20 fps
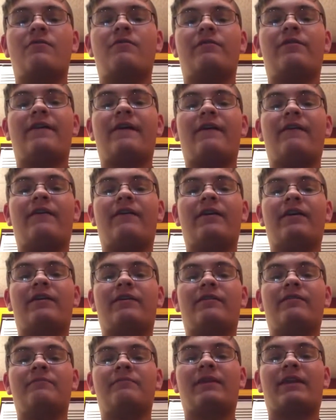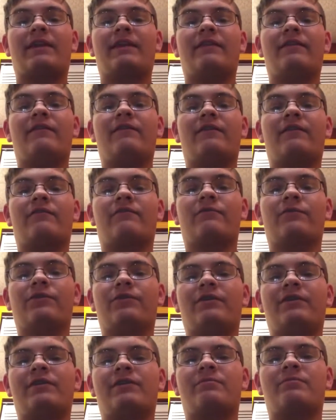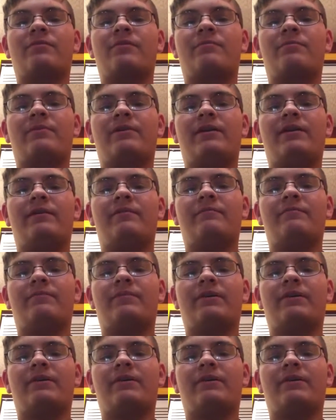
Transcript: without, like, making it, like, really inappropriate.